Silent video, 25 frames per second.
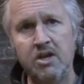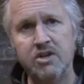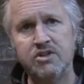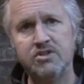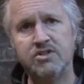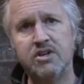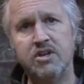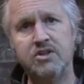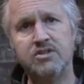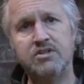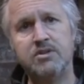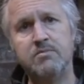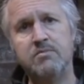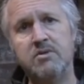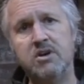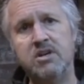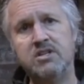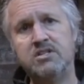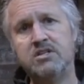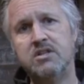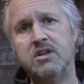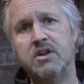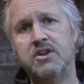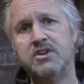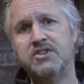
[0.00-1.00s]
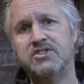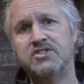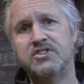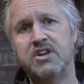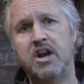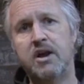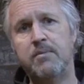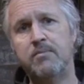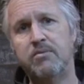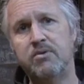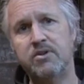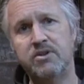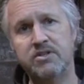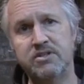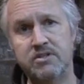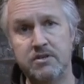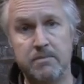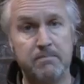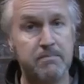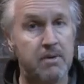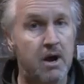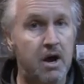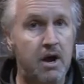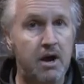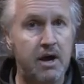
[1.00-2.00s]
So some nice light of cypress,
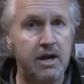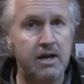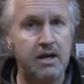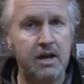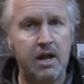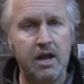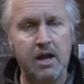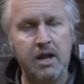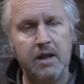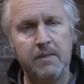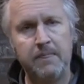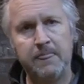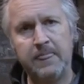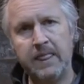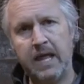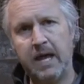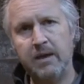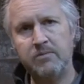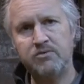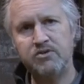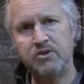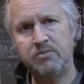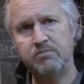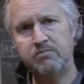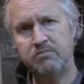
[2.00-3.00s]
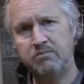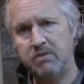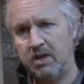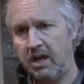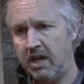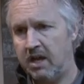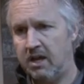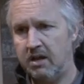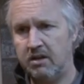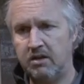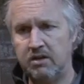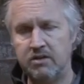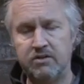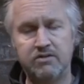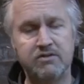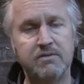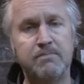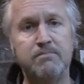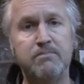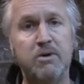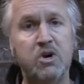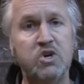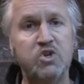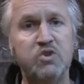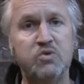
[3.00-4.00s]
some pine, some
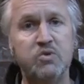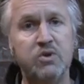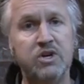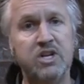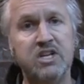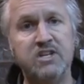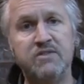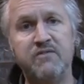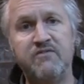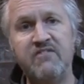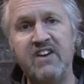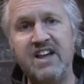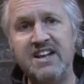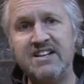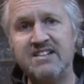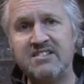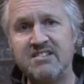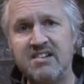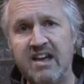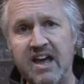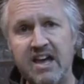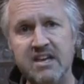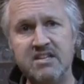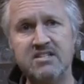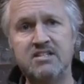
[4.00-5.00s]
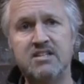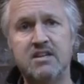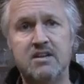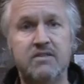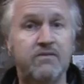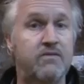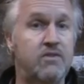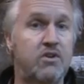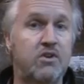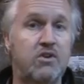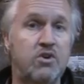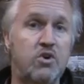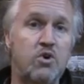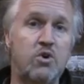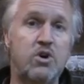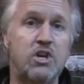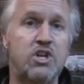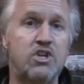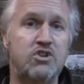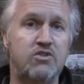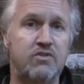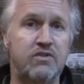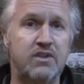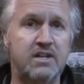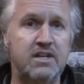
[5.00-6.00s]
boxwood is fantastic for
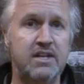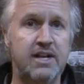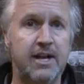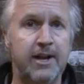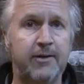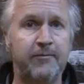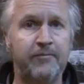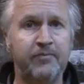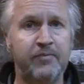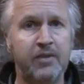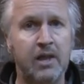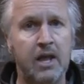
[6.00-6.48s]
cooking during the day.